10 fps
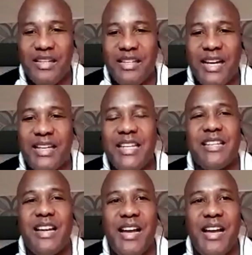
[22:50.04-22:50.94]
in that case,
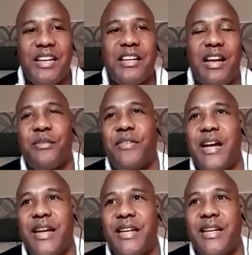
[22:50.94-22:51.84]
I can
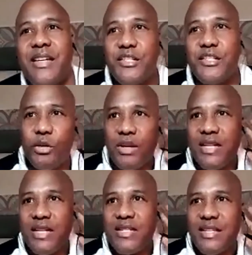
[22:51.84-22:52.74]
clarify. So
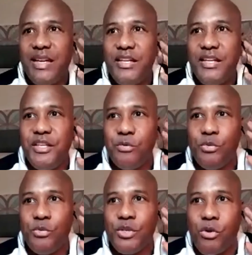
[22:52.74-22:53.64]
let's say you were
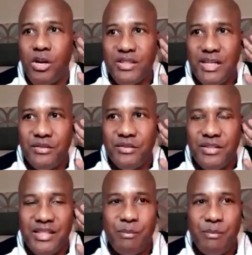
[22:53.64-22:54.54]
to walk down
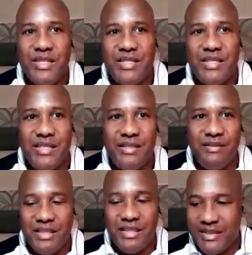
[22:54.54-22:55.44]
to the embassy
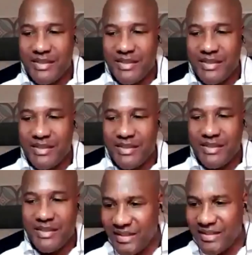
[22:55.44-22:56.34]
today,
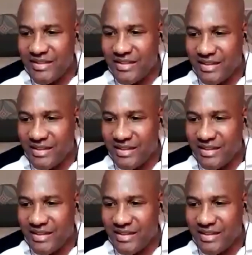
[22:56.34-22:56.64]
and today is the